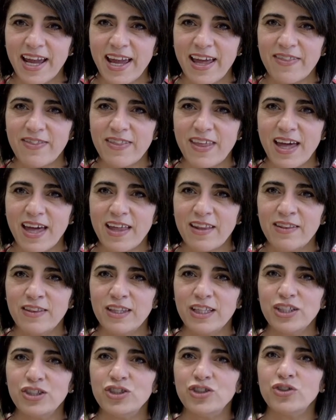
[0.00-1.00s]
and then
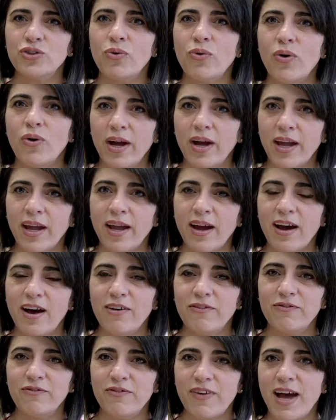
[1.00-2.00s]
the joy
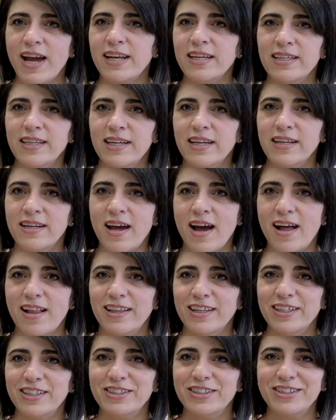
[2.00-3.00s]
of finding
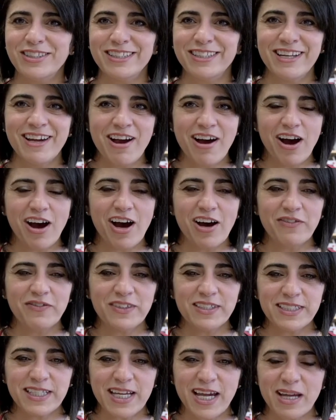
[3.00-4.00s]
knowledge. And
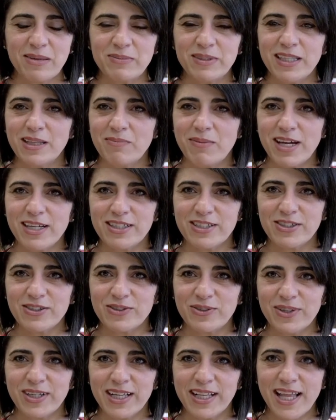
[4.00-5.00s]
oftentimes in the
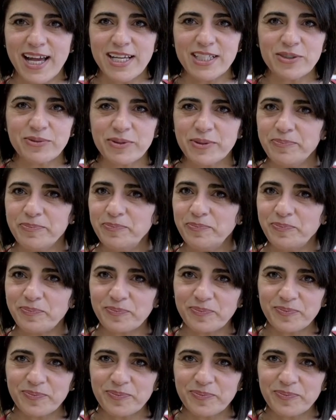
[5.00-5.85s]
Montessori classroom,